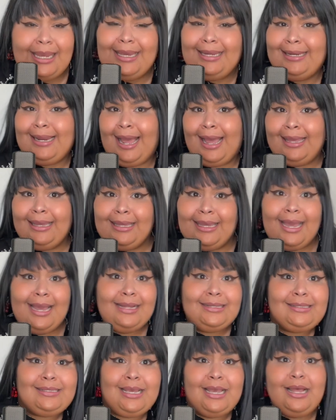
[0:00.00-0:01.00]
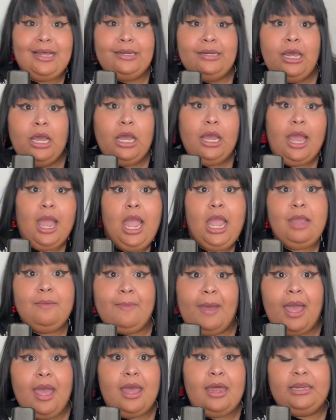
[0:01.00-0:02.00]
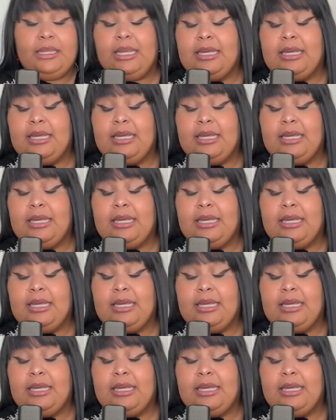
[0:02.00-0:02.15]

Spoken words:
Can I get an amen?